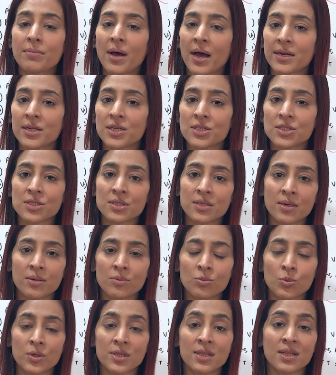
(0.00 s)
manage
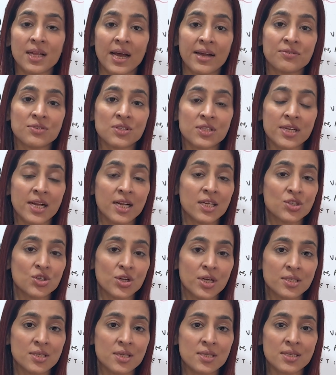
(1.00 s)
them with lifestyle
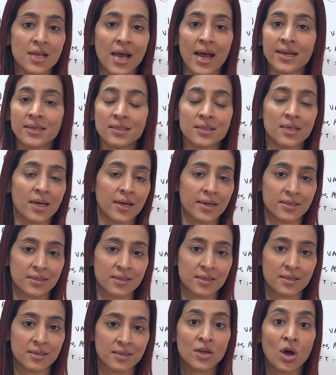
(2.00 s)
changes and diet.
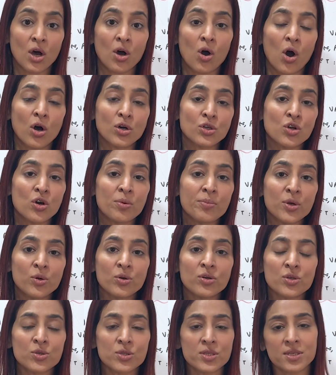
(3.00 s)
Now,
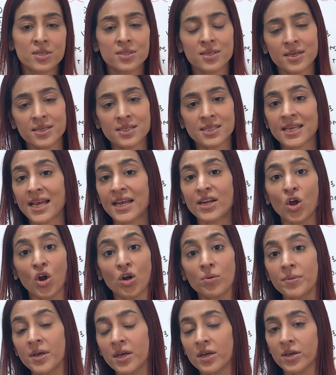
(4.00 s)
autoimmune diseases
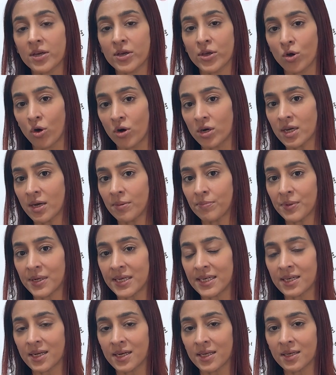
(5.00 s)
cannot be cured
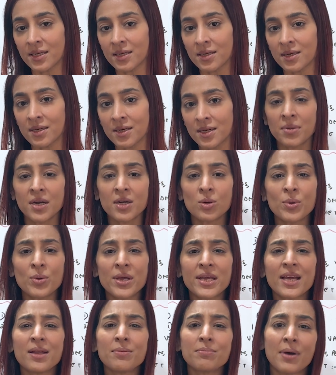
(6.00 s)
completely, but we
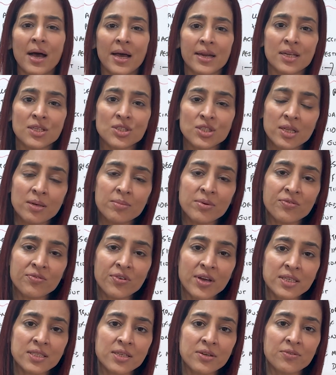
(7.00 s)
can manage them
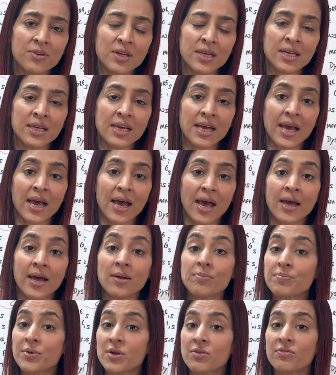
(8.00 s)
effectively
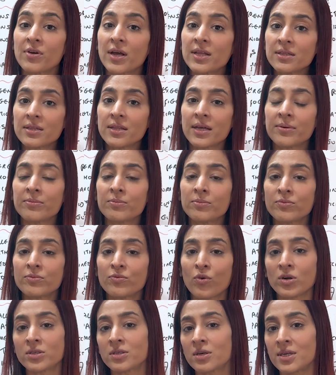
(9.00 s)
and prevent them
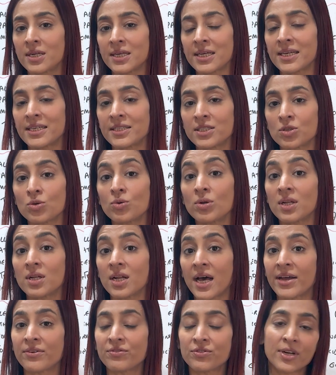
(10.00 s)
from turning into
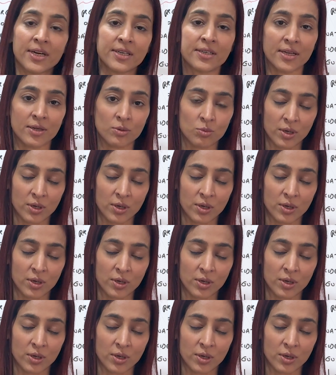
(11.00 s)
life-threatening